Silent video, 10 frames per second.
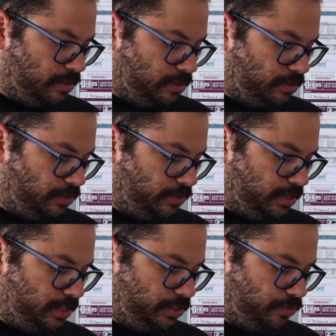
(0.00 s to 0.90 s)
so
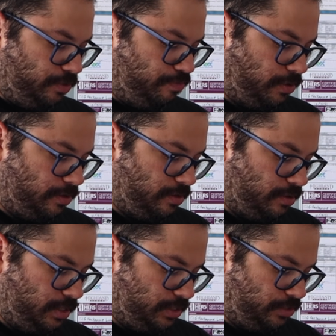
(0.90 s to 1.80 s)
it is showing
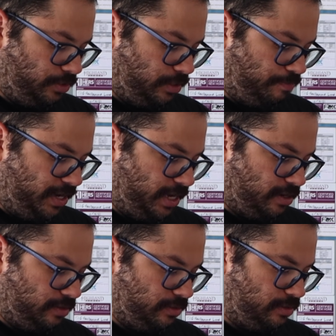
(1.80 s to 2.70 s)
it's showing a
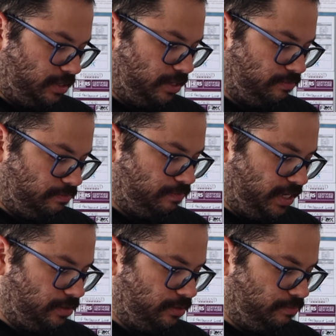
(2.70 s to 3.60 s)
pound, like
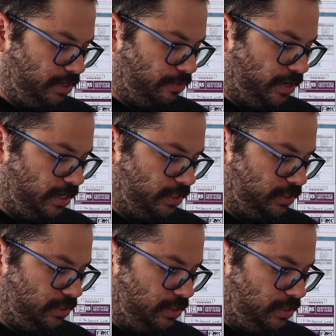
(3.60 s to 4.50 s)
pound money wise.